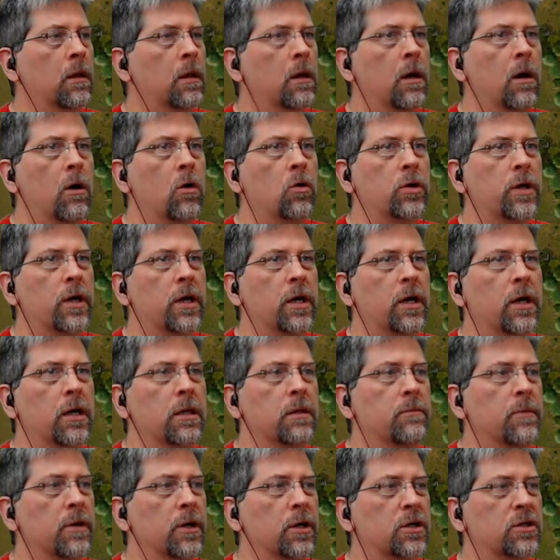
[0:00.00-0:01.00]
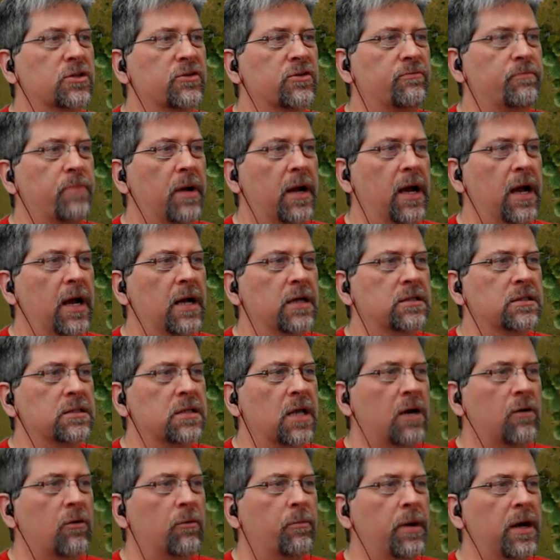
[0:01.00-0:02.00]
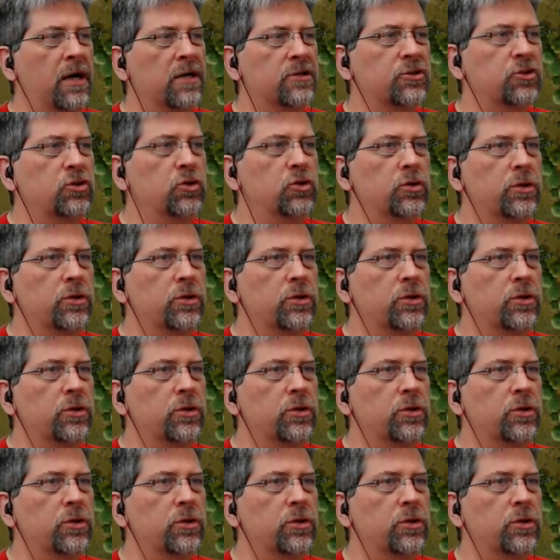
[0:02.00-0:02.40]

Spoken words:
Okay, the Americans have passed. I will pass 2.